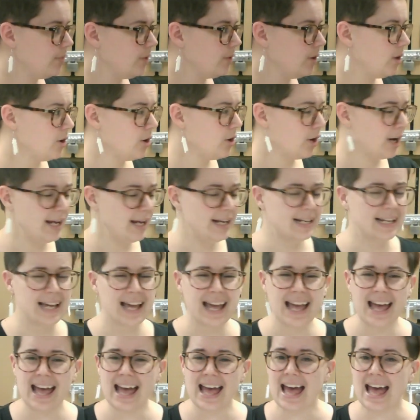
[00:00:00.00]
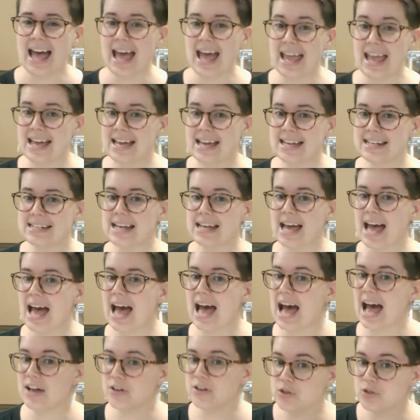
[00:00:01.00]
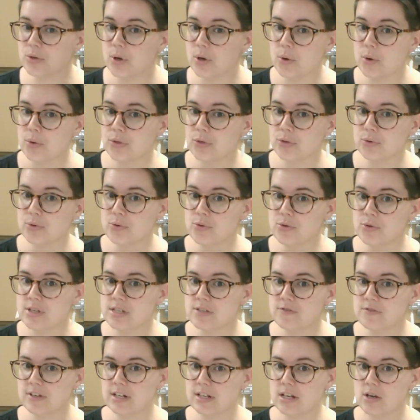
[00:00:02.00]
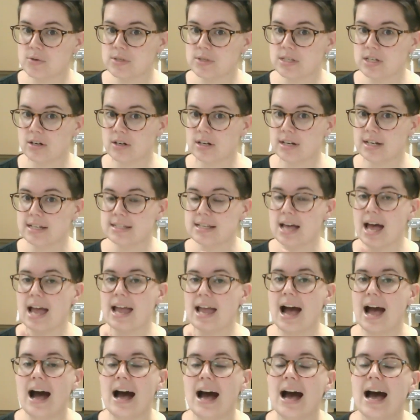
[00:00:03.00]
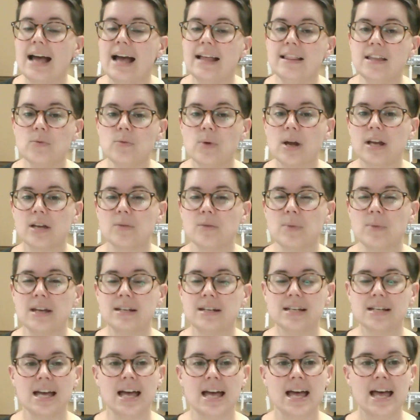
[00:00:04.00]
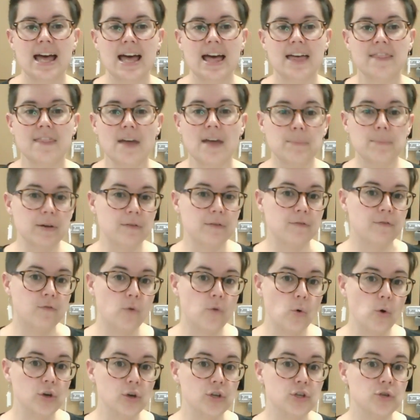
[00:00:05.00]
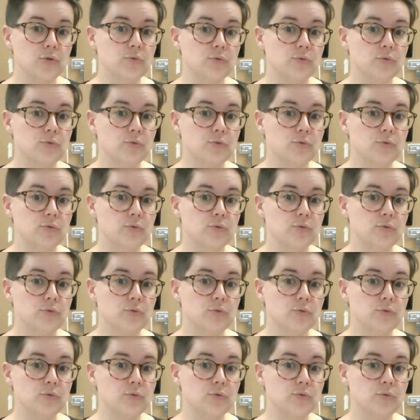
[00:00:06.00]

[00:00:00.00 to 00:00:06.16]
all right? And as you go through this video series, I highly recommend that before you